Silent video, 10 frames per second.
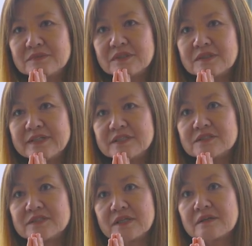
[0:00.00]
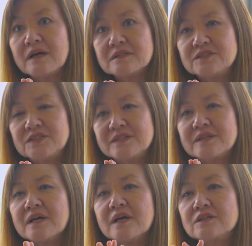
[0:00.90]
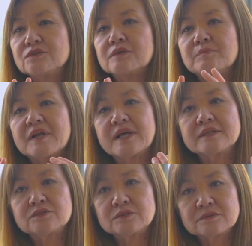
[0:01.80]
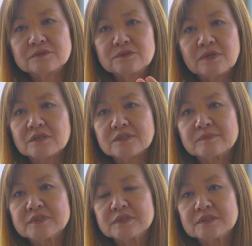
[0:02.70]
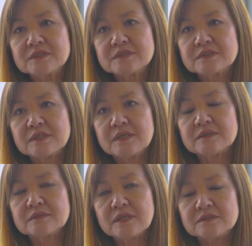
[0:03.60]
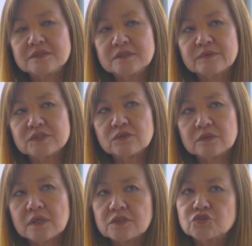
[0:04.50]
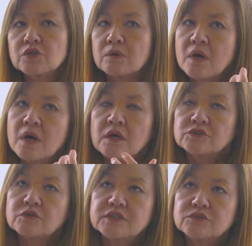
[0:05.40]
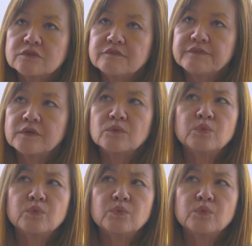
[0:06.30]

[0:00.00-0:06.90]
the, latest technology to apply to, to Alzheimer's disease and, and see what's going on. So, so I sort of feel